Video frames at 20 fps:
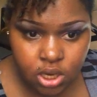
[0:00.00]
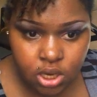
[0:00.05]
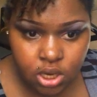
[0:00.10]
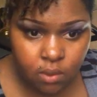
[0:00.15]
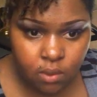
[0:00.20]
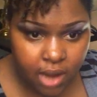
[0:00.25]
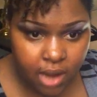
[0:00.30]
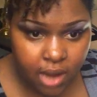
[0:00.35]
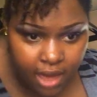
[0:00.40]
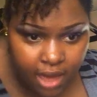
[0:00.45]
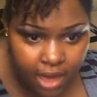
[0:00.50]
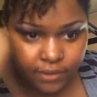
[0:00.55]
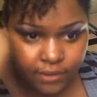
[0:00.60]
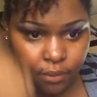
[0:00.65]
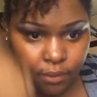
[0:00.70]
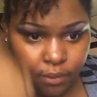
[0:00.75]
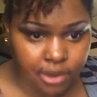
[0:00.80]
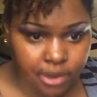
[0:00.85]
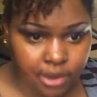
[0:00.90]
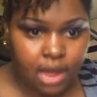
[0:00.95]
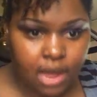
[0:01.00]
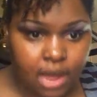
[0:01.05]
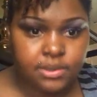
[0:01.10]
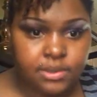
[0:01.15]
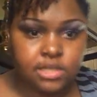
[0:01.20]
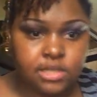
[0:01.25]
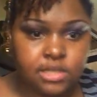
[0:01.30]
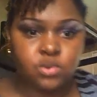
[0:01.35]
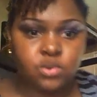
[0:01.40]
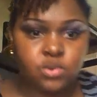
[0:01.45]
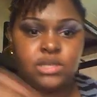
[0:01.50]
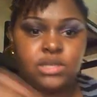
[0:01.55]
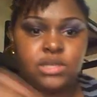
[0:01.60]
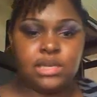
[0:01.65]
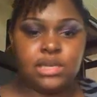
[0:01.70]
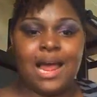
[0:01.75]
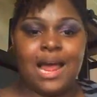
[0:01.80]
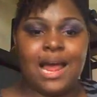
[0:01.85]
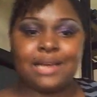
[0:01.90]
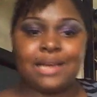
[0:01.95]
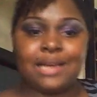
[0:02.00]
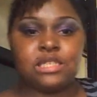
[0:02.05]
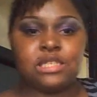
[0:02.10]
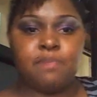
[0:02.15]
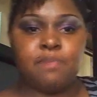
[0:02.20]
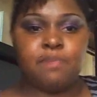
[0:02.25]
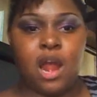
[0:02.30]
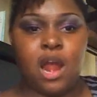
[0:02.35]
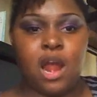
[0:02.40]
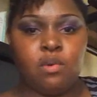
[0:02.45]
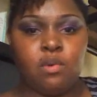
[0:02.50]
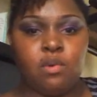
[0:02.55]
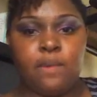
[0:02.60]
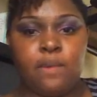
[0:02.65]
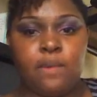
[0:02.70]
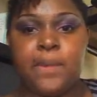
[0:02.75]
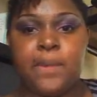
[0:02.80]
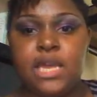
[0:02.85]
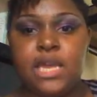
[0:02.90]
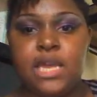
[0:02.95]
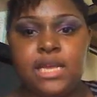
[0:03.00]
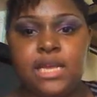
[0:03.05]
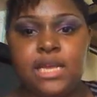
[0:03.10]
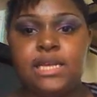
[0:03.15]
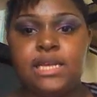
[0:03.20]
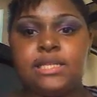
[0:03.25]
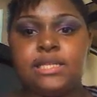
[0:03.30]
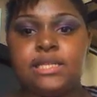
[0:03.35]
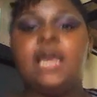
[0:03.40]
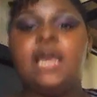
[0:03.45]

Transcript: What I have in right now is the Twisted Lock Spiral Beads.